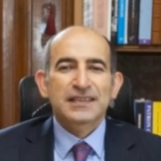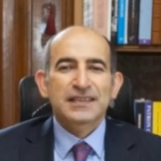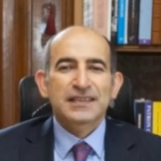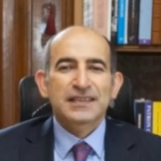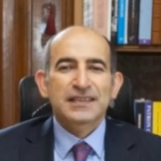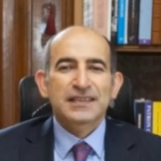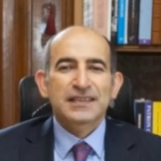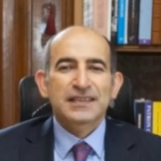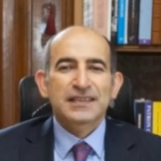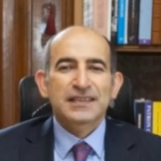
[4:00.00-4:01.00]

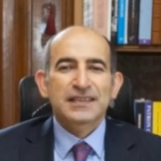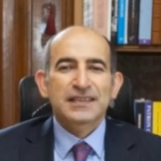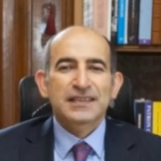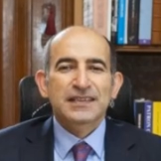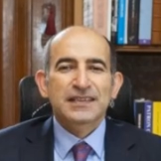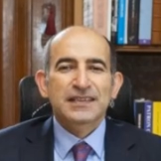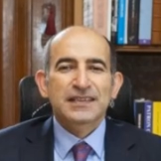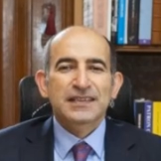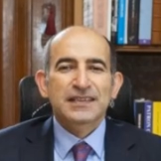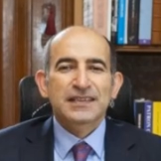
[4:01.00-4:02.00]

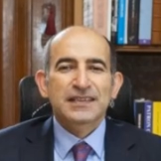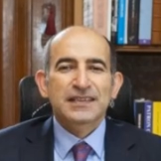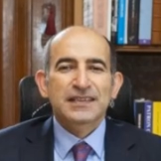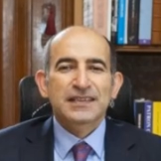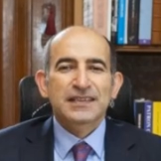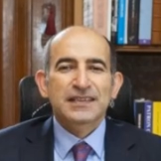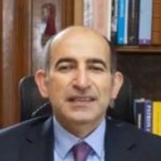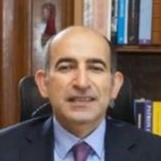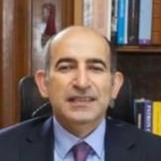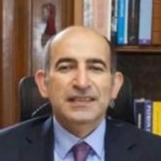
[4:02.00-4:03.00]

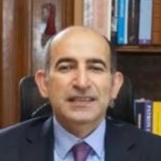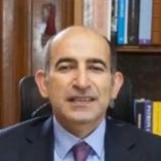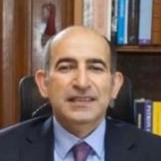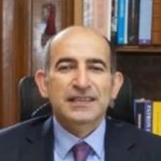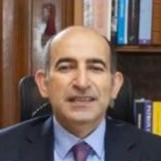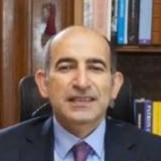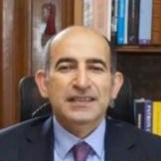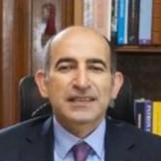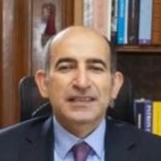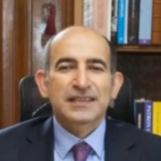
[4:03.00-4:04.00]

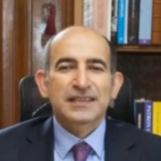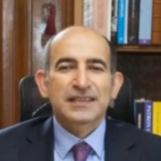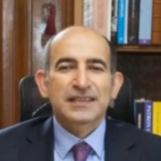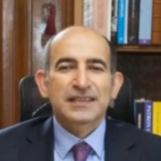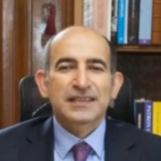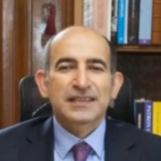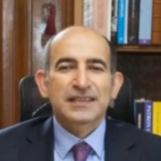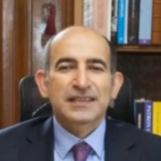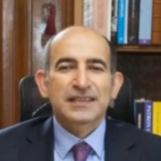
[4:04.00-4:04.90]
[no speech]